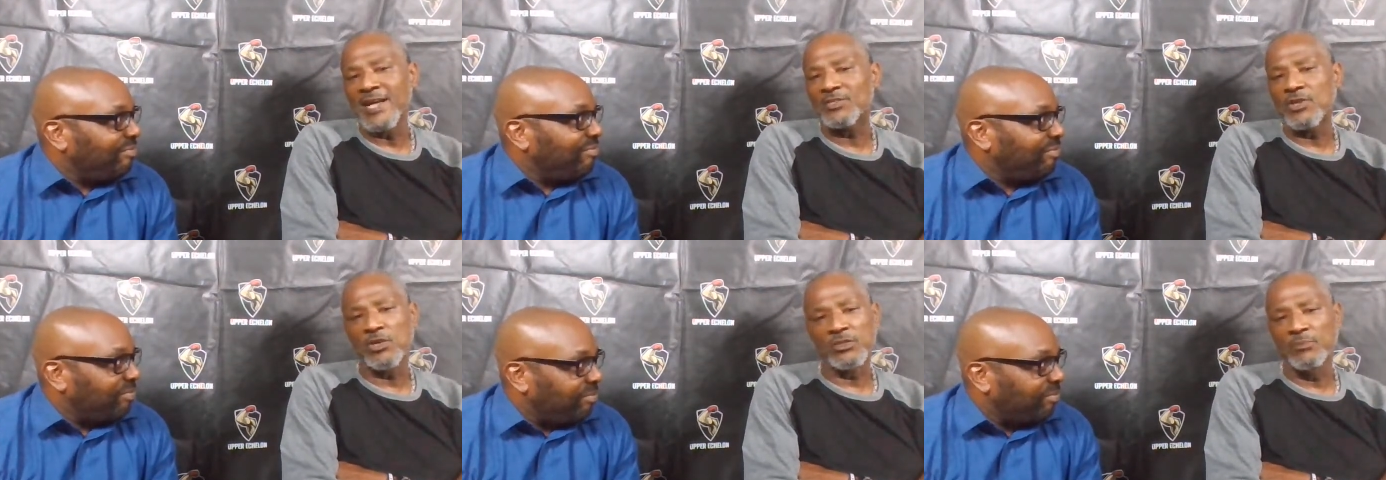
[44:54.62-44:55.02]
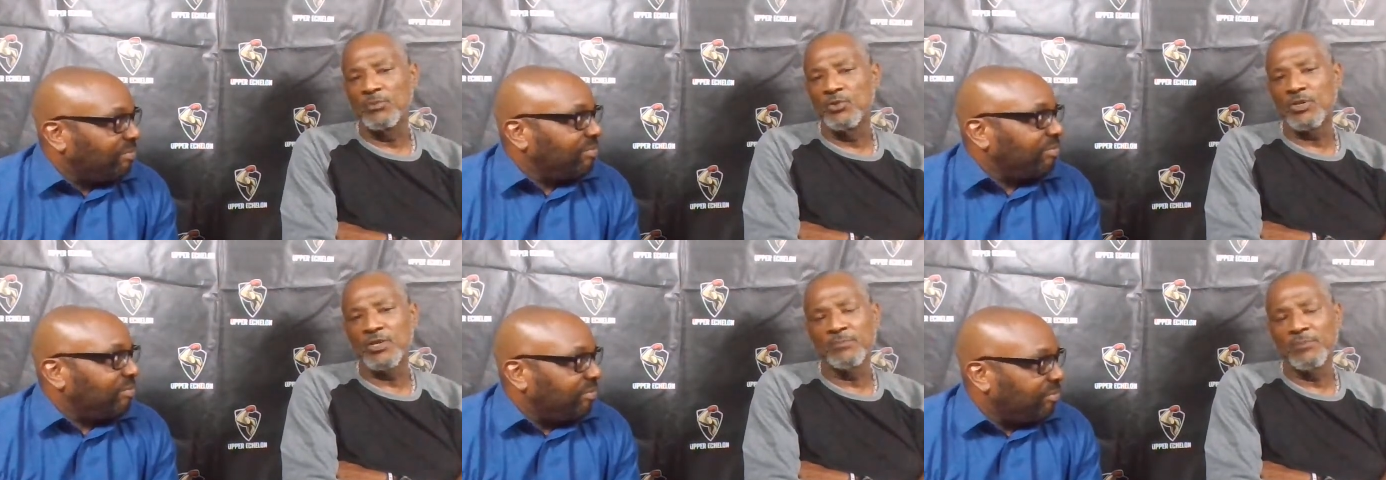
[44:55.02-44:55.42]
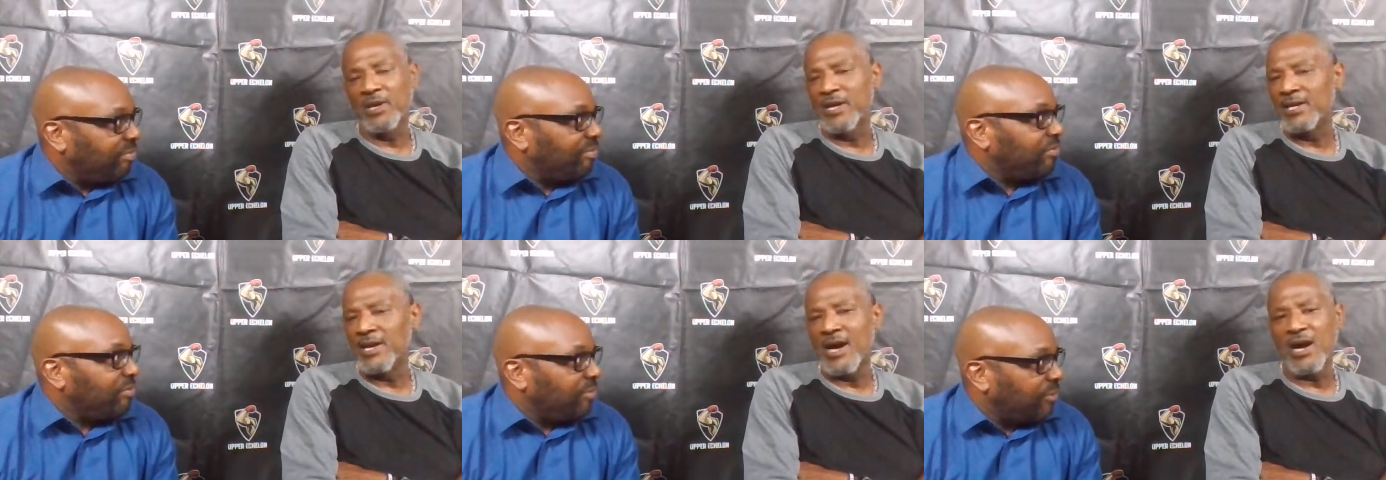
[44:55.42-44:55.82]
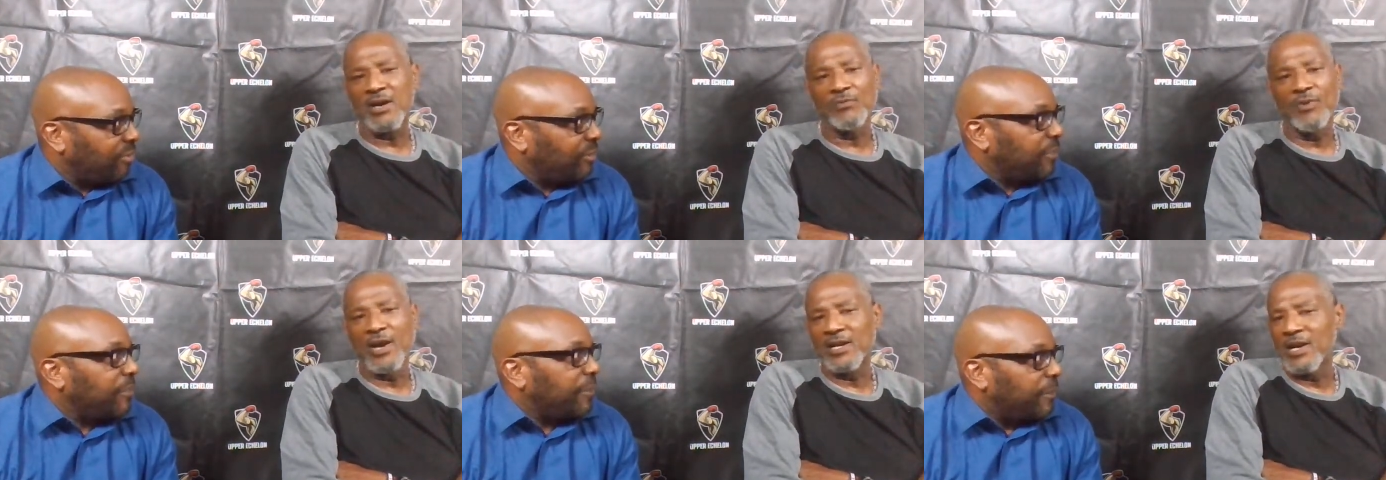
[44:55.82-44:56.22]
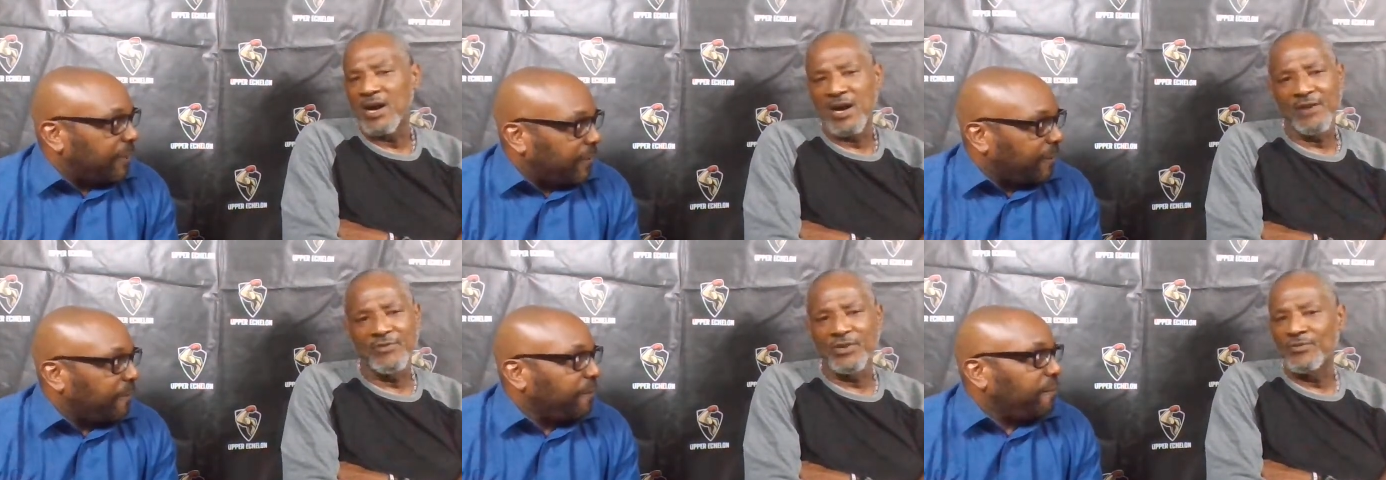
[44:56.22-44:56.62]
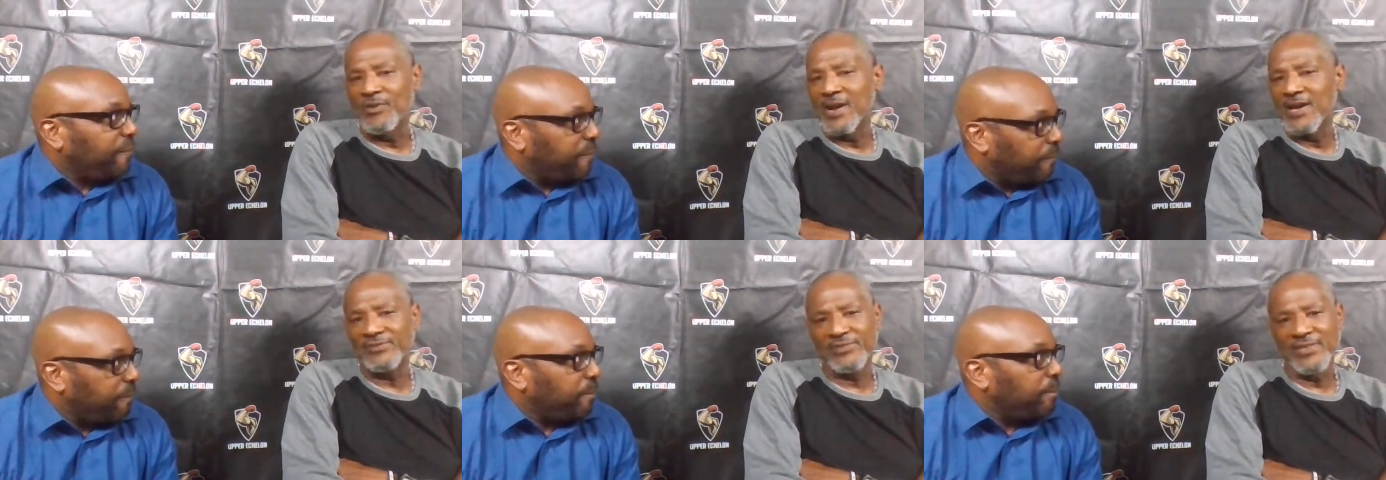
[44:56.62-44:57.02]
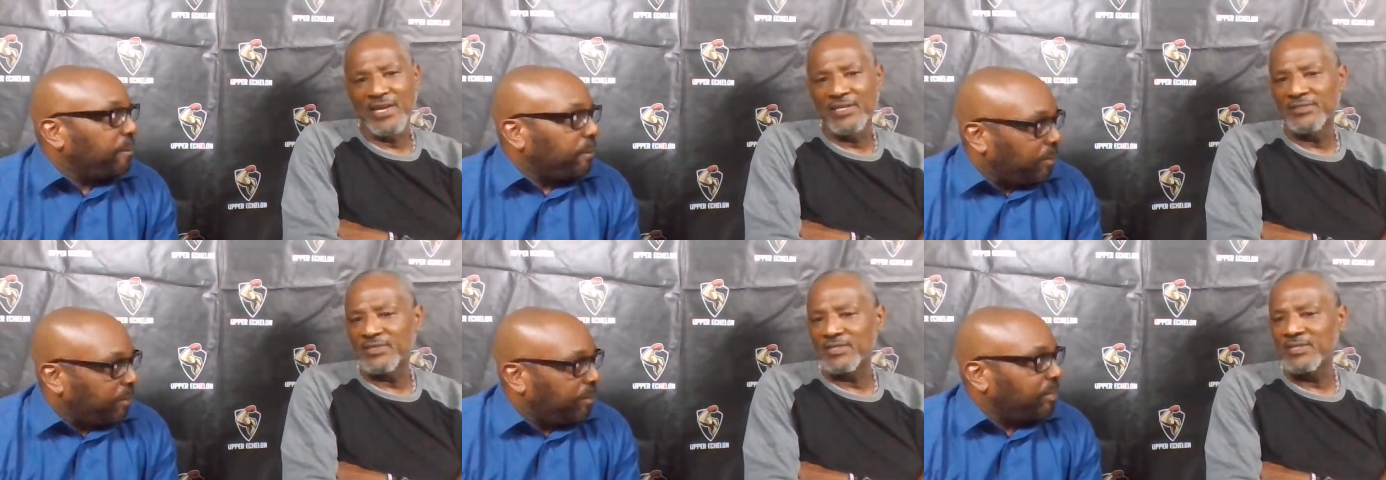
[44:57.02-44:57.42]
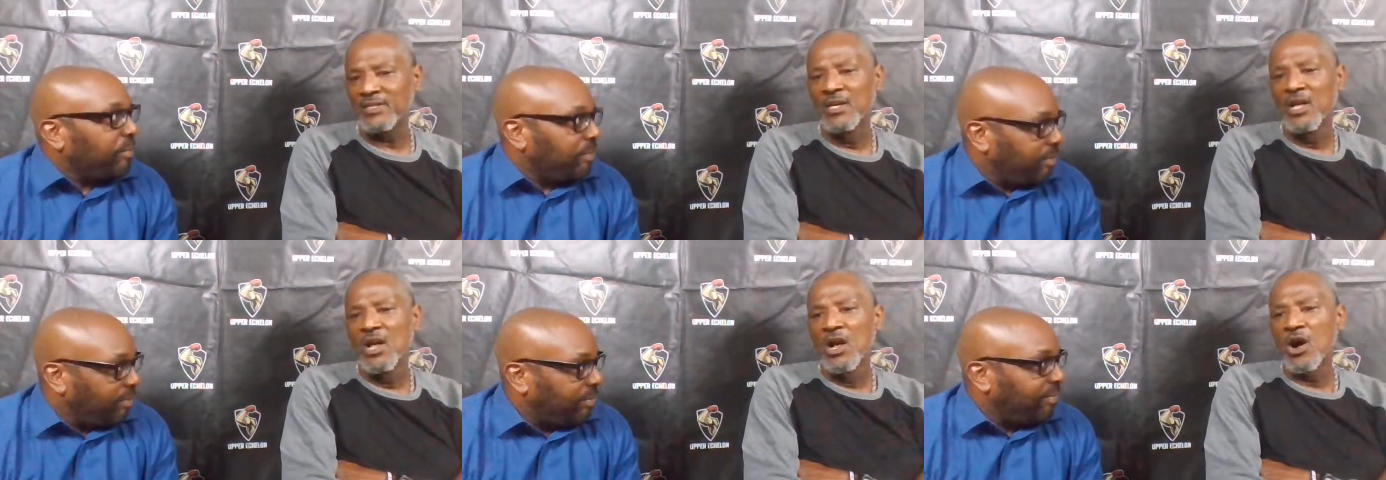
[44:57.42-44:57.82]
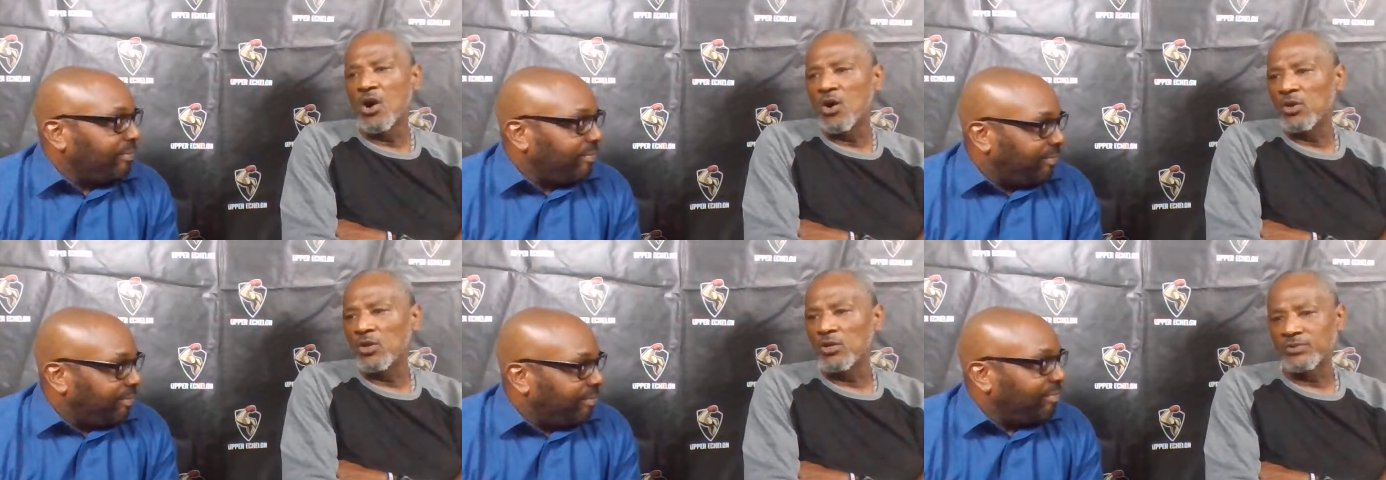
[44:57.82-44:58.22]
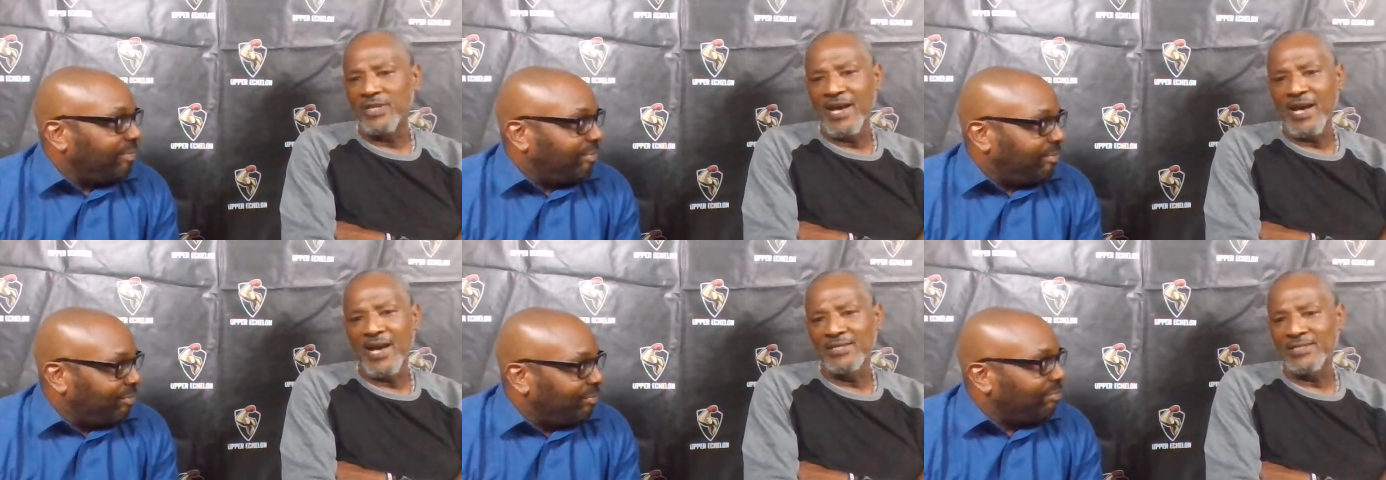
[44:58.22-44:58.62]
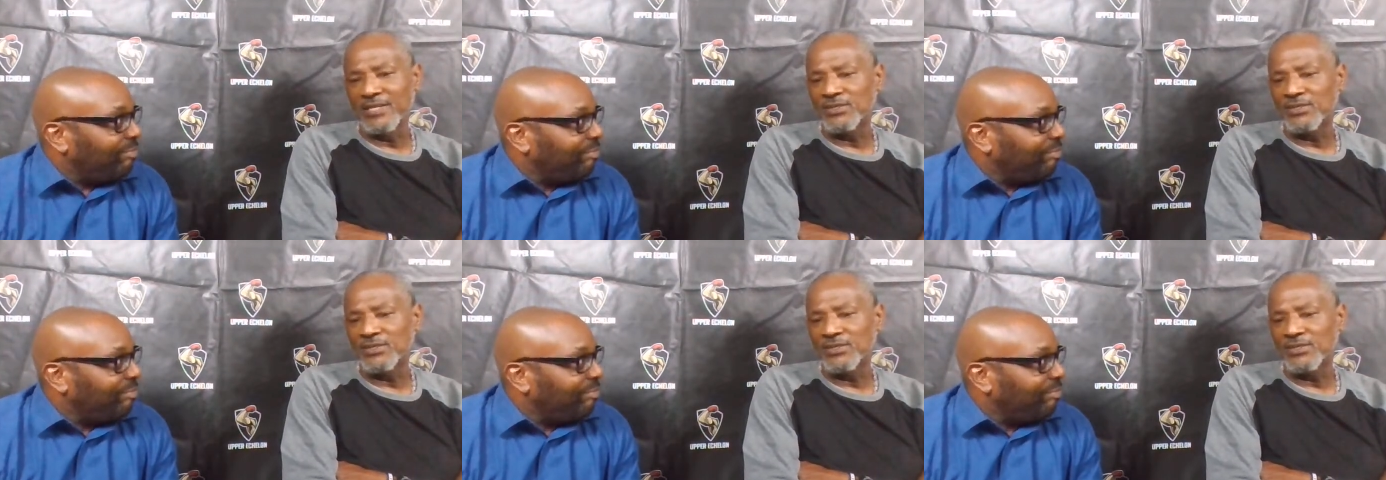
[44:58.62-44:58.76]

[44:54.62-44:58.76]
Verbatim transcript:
Speaker 1: I talked to Mookie Blaylock, regular Harvey Grant, Staci, all those guys. I